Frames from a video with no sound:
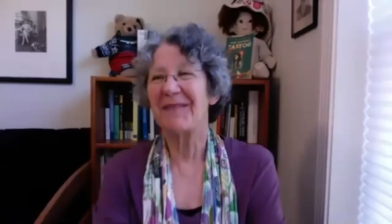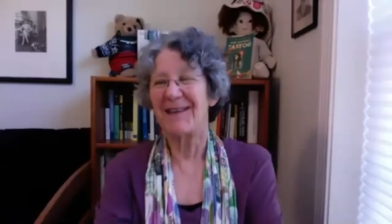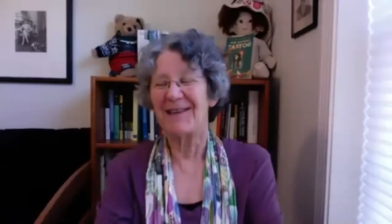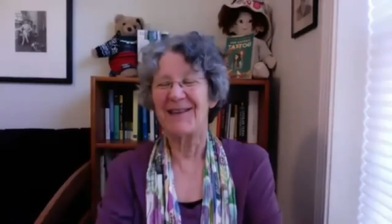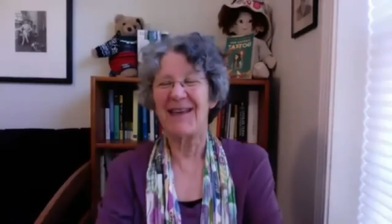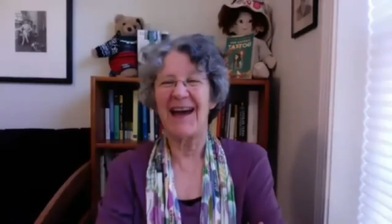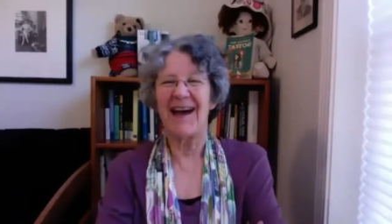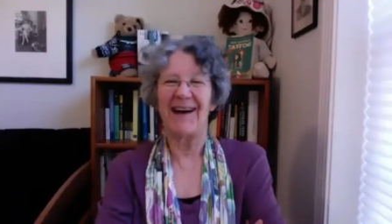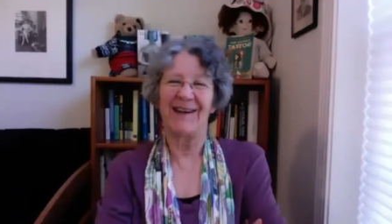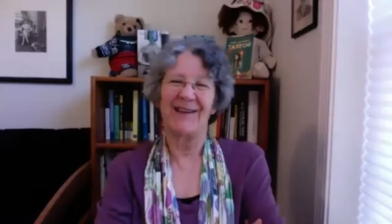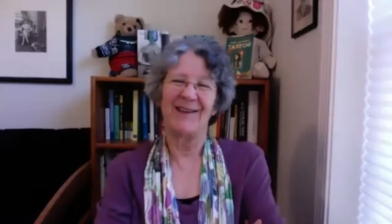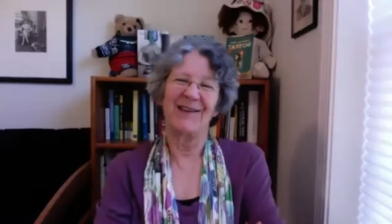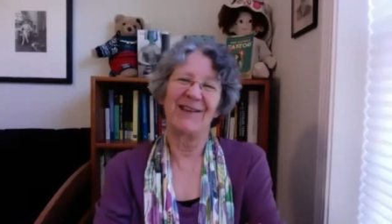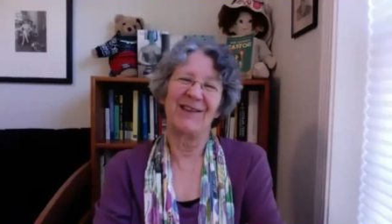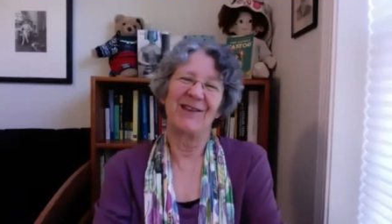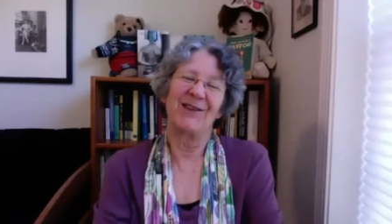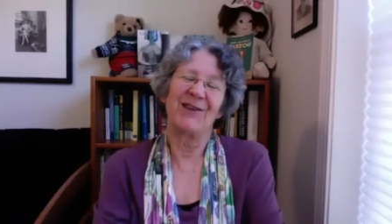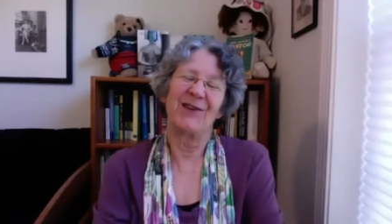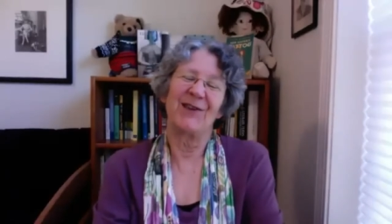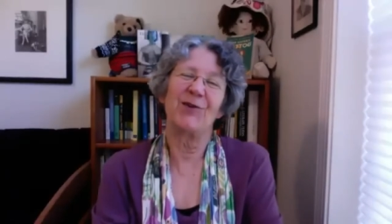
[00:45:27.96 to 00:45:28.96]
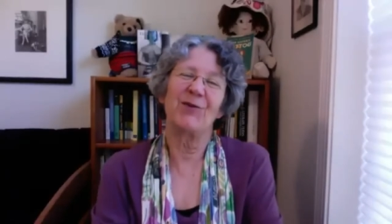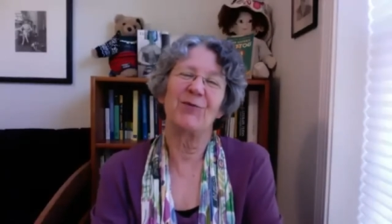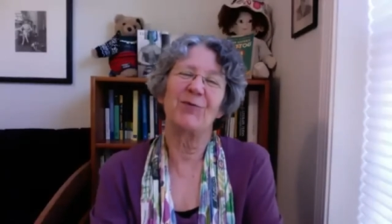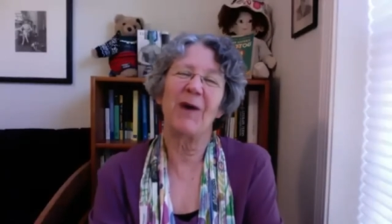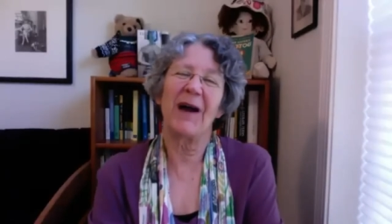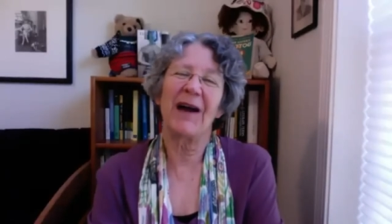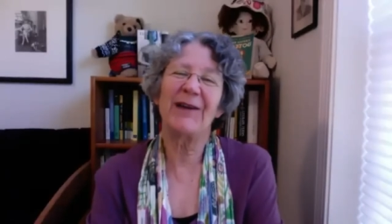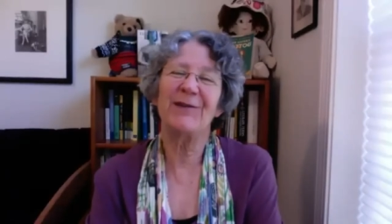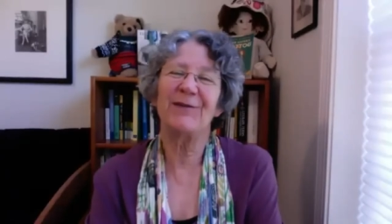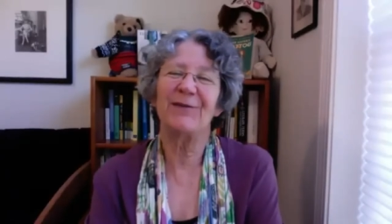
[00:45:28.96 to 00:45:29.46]
yeah, you
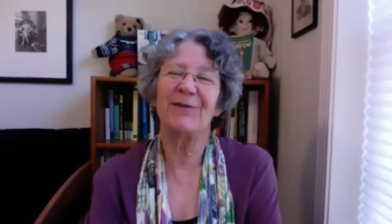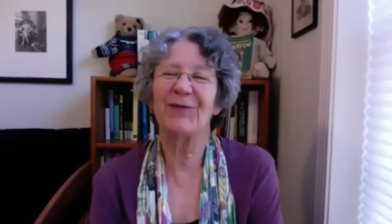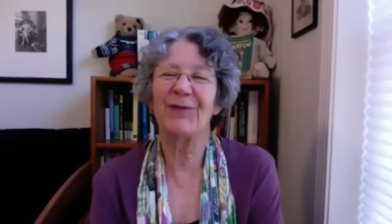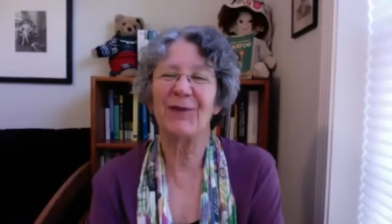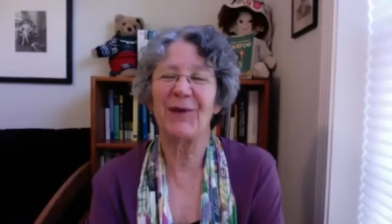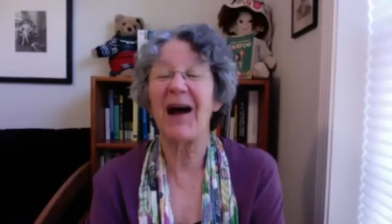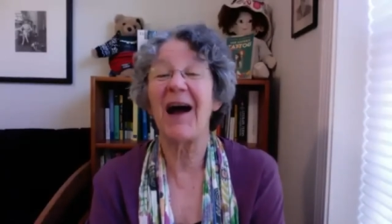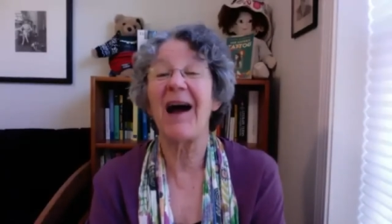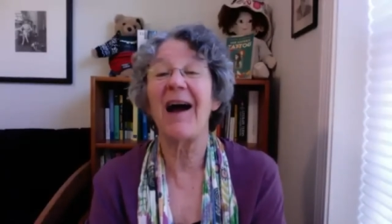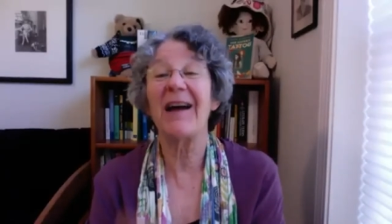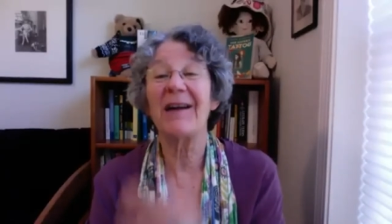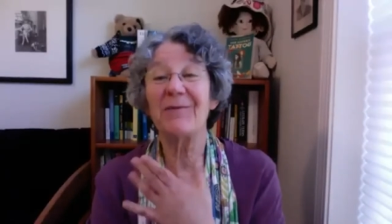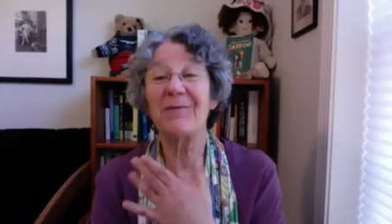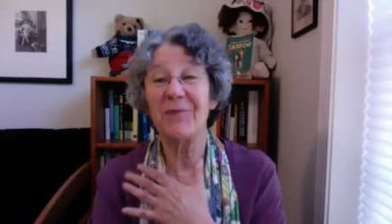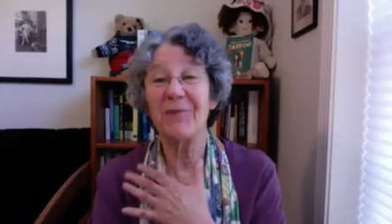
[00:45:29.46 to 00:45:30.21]
write. I